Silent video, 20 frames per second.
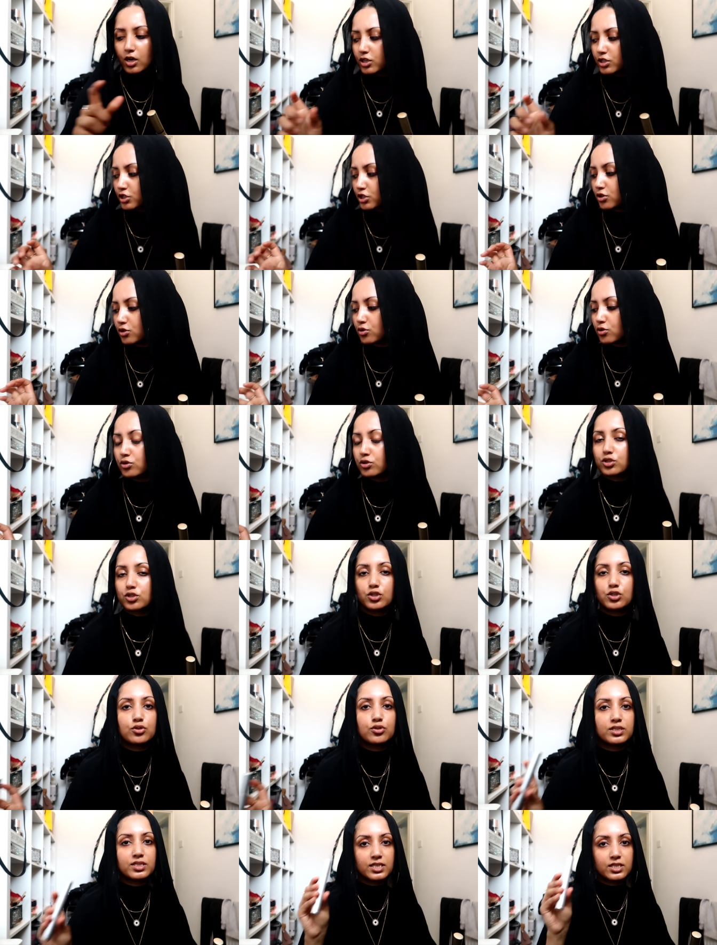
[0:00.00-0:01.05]
because you
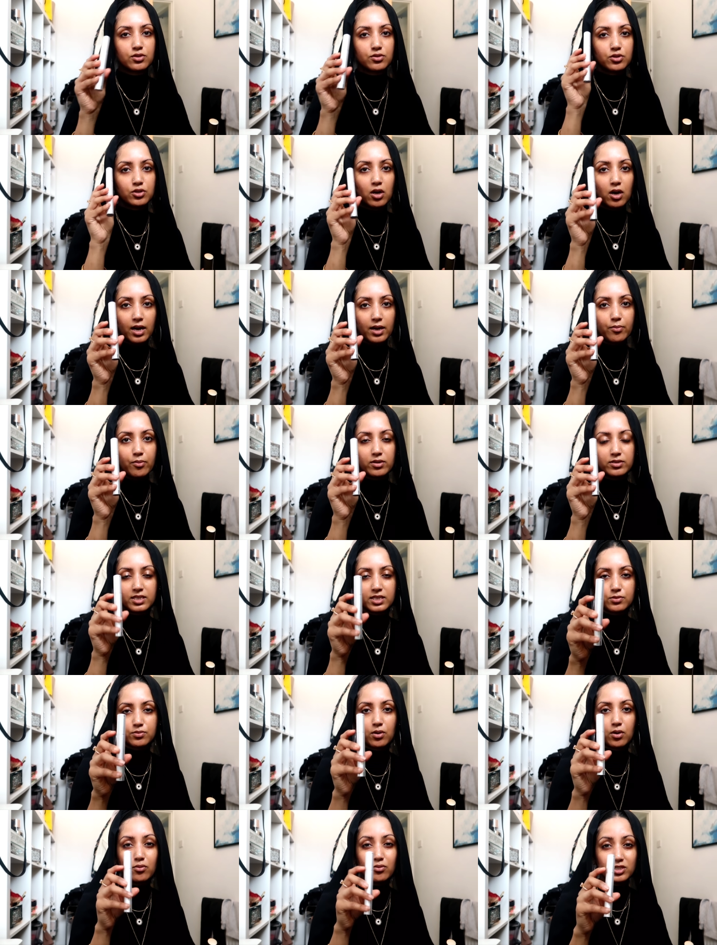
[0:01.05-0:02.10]
could use this on your eyebrows
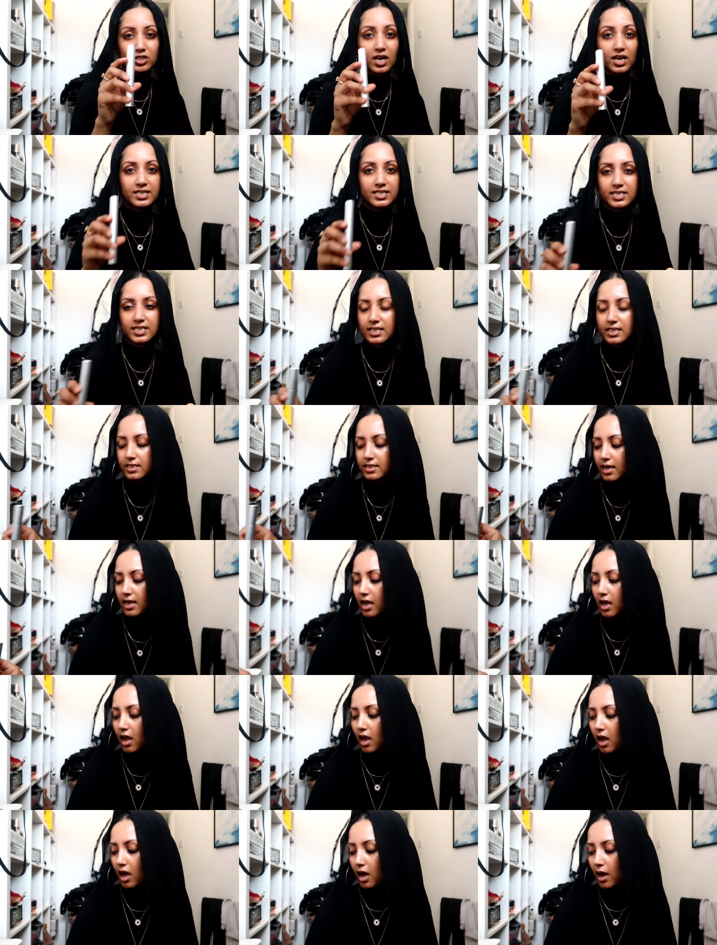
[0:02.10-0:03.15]
as well which i did
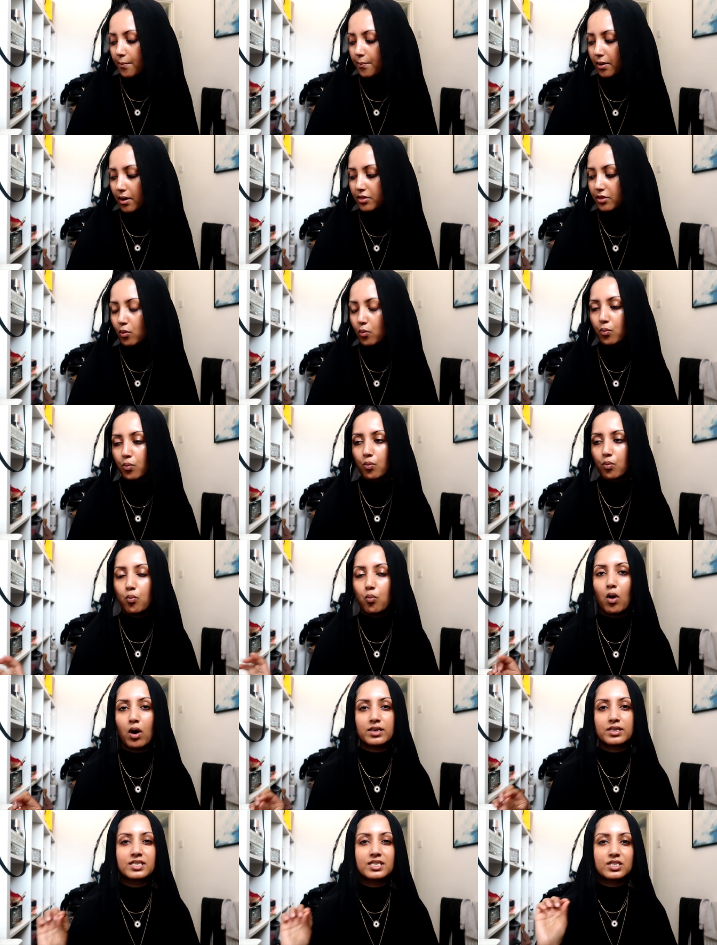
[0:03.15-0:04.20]
but the
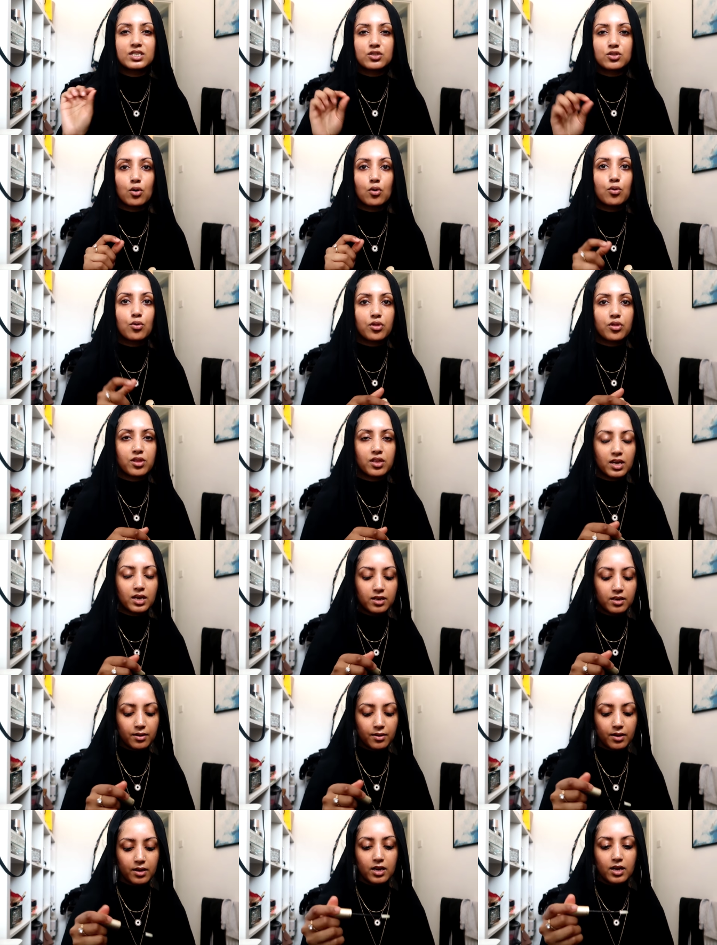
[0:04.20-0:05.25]
wand is so
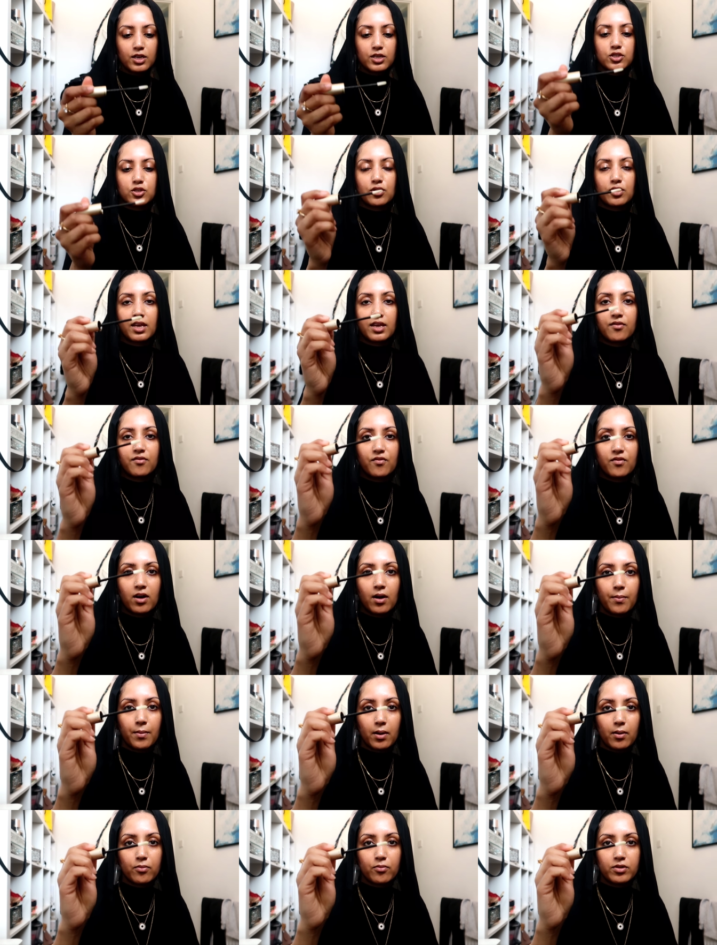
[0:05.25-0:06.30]
thin so they
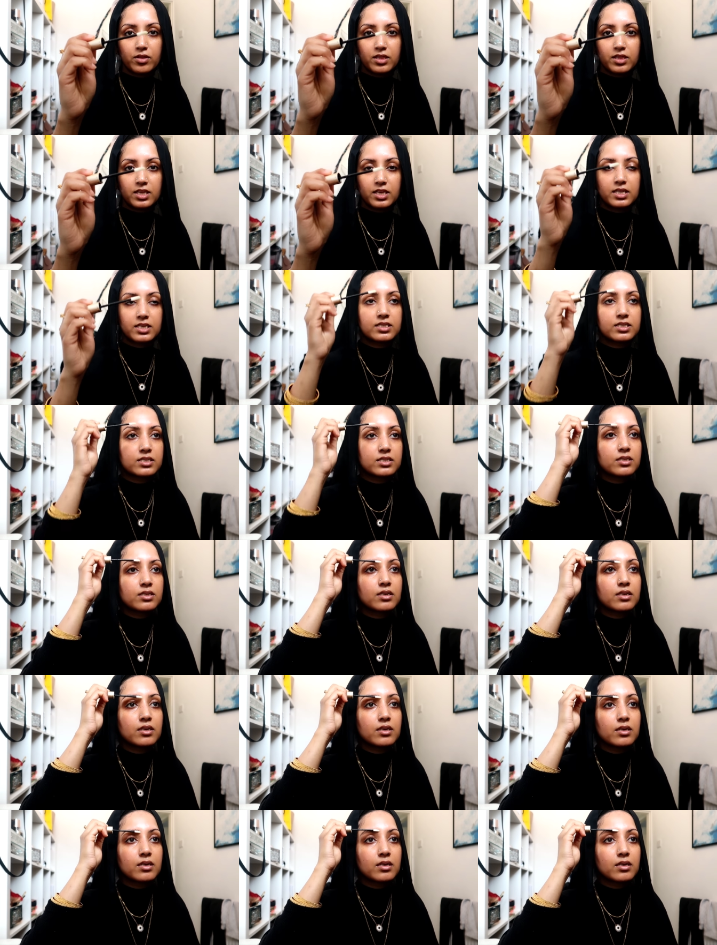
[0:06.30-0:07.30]
come up with this